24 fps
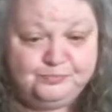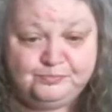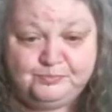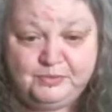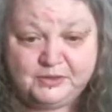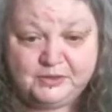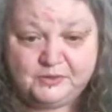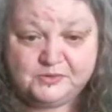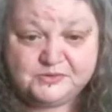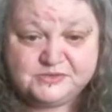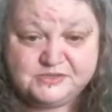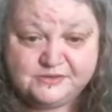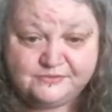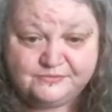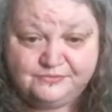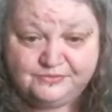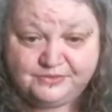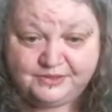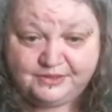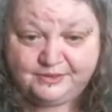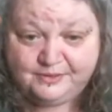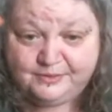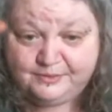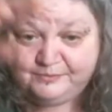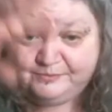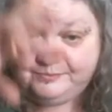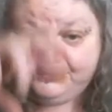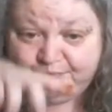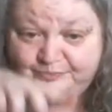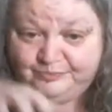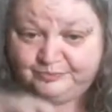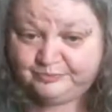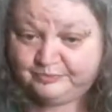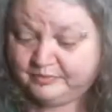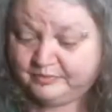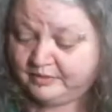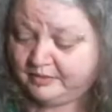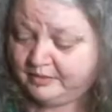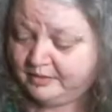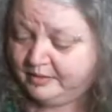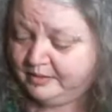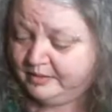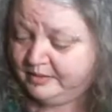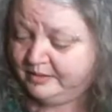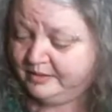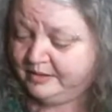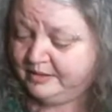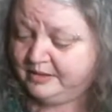because of the
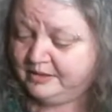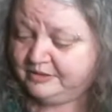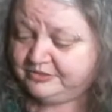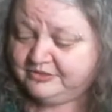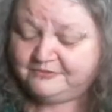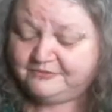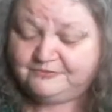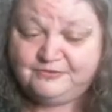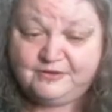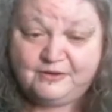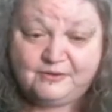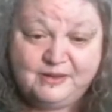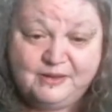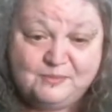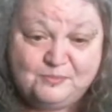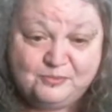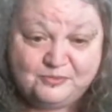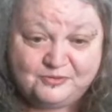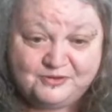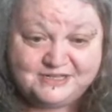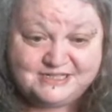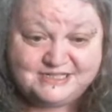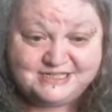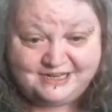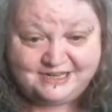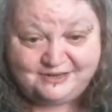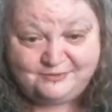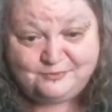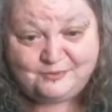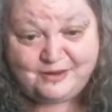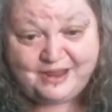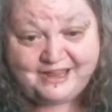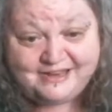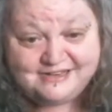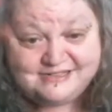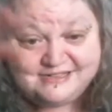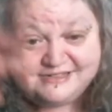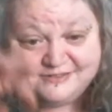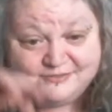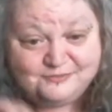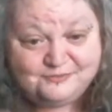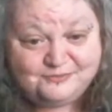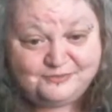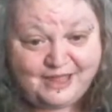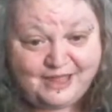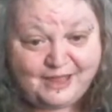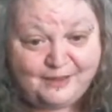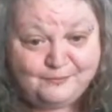very pretty red
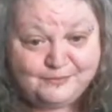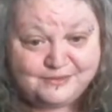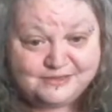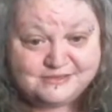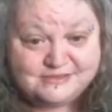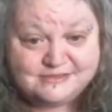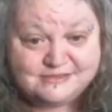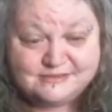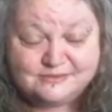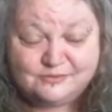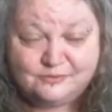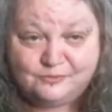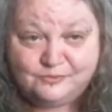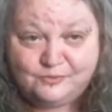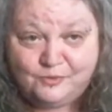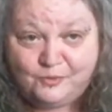flowers